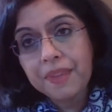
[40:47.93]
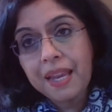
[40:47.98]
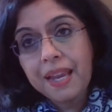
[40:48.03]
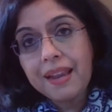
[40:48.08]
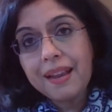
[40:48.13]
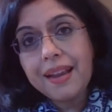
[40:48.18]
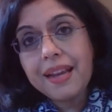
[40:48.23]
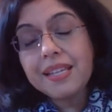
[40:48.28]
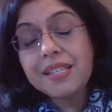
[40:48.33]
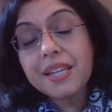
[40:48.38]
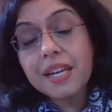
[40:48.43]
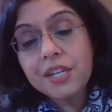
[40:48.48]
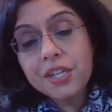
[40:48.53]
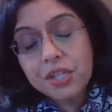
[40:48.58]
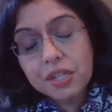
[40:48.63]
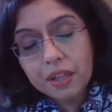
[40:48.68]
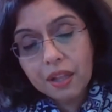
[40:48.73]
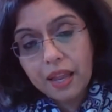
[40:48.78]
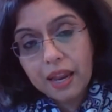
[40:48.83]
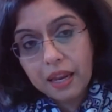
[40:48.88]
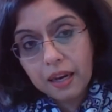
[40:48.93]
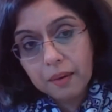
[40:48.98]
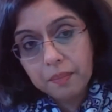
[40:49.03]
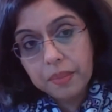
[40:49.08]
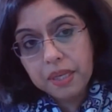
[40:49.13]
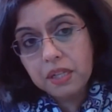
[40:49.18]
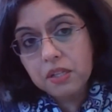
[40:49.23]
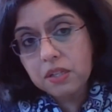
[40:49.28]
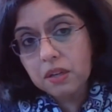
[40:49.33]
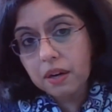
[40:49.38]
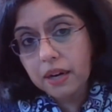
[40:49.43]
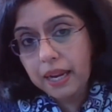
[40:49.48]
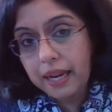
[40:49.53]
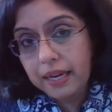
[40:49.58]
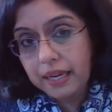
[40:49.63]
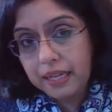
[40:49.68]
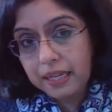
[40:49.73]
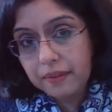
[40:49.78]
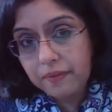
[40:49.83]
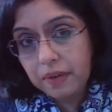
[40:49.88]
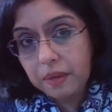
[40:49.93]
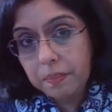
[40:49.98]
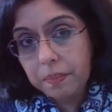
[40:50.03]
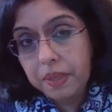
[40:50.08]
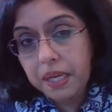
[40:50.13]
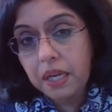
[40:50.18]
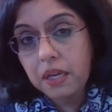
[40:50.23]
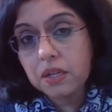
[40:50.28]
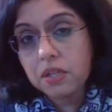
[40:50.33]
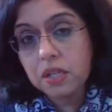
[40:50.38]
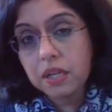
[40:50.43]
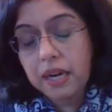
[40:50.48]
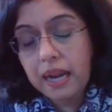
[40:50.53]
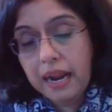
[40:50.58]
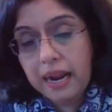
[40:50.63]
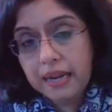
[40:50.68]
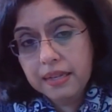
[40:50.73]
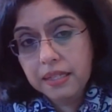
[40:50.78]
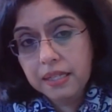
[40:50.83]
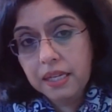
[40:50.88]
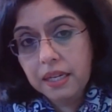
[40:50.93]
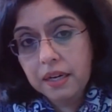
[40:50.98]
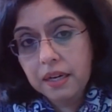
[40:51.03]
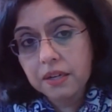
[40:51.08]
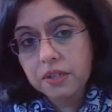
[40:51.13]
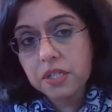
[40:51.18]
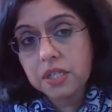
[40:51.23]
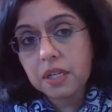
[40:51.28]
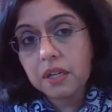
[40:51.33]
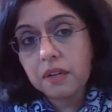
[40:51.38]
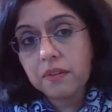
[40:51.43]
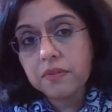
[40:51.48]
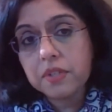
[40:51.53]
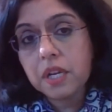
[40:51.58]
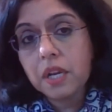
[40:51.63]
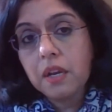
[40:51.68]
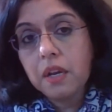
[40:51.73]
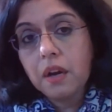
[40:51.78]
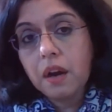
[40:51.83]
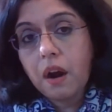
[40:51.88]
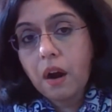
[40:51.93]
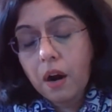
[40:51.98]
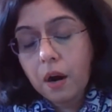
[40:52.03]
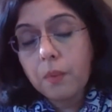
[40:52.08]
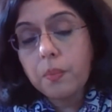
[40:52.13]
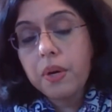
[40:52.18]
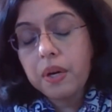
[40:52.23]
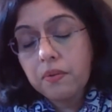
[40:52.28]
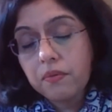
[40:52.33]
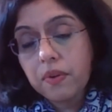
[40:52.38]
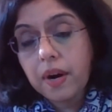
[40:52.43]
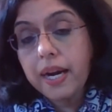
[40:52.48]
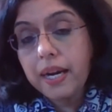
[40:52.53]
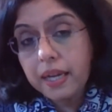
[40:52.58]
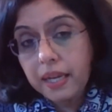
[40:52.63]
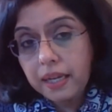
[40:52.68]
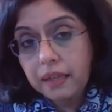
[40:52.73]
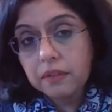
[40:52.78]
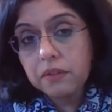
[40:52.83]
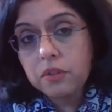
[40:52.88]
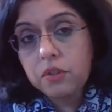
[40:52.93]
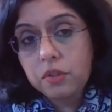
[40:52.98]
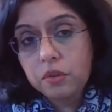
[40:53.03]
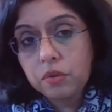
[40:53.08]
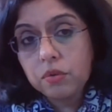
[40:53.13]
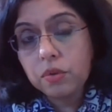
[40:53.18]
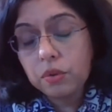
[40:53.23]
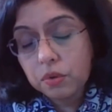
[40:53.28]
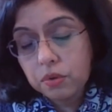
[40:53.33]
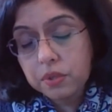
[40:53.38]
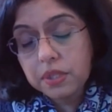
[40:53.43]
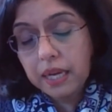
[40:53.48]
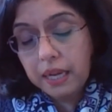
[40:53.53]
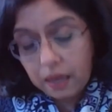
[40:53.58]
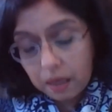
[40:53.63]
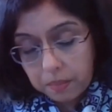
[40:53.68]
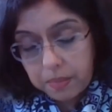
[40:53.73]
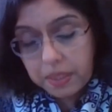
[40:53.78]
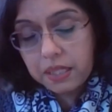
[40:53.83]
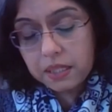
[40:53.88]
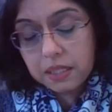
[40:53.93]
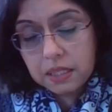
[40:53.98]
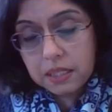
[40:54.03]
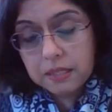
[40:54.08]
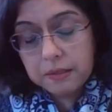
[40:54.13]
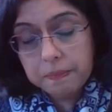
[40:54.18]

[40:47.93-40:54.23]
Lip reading: essential elements on any given page and asking ourselves, are we writing to those elements?